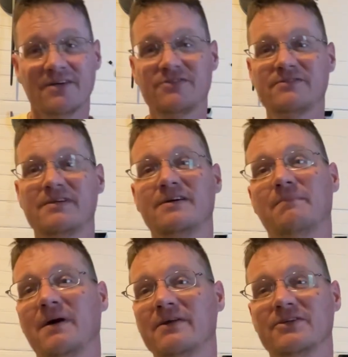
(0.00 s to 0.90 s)
Single
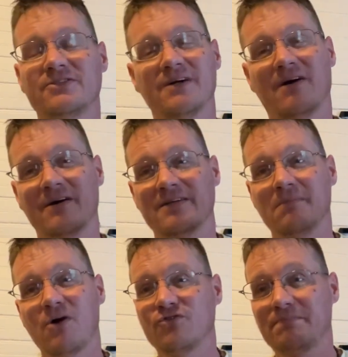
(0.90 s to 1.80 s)
mothers are the
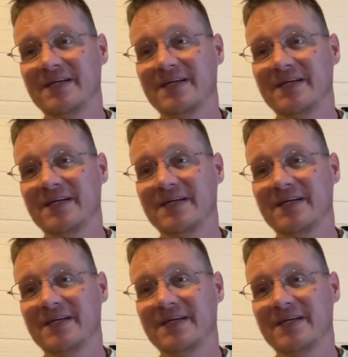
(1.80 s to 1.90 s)
most